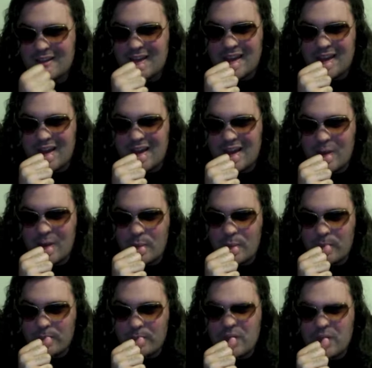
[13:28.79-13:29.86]

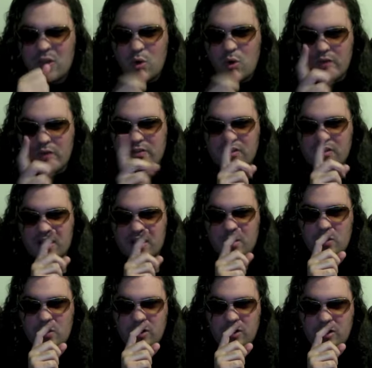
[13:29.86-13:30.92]
Or even the scene
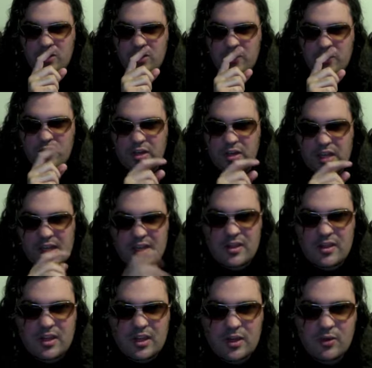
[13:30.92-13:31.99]
where Kung Fury, he gets
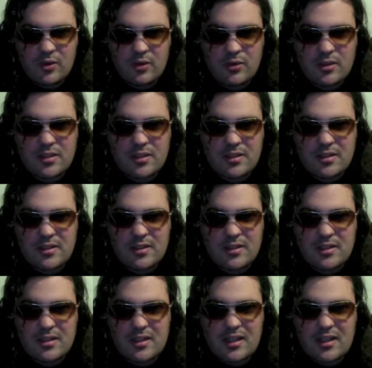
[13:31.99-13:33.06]
killed.
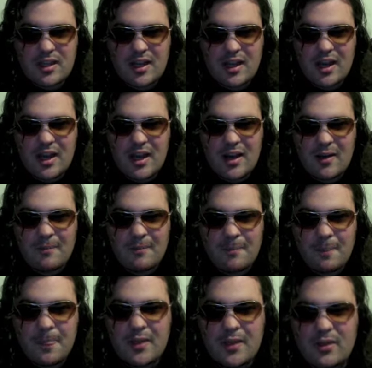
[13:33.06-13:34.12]

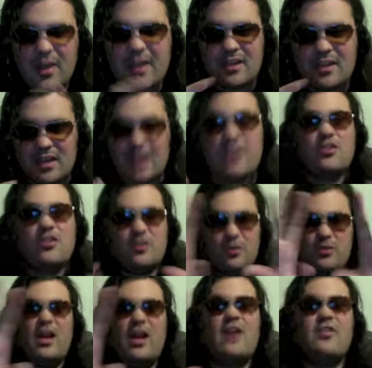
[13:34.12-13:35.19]
Like, and there's another
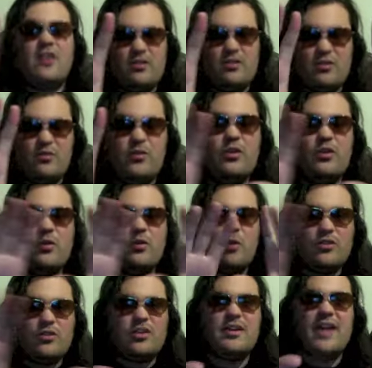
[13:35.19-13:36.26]
thing I thought was a really well
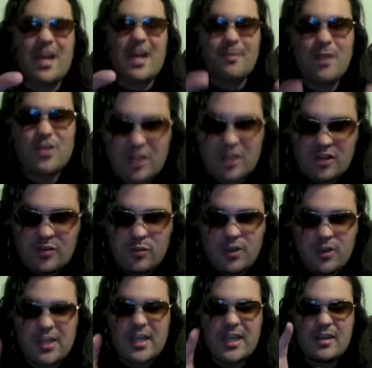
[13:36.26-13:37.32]
done animation, because when
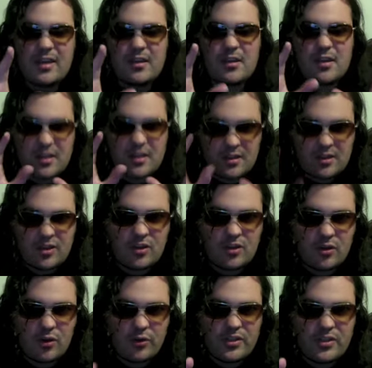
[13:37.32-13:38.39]
he gets
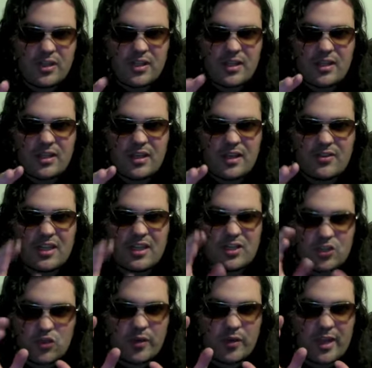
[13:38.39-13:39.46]
killed, it's like a
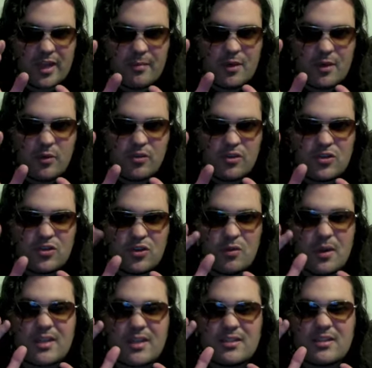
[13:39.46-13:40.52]
dream he goes into,
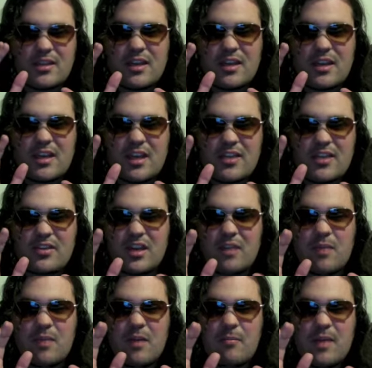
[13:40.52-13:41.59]
and
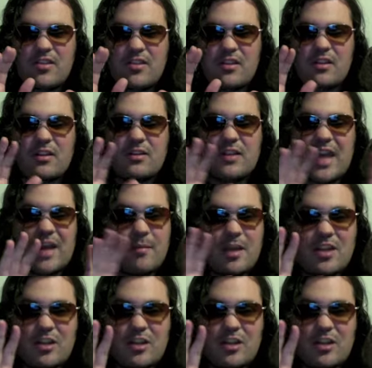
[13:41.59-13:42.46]
it makes it the animation.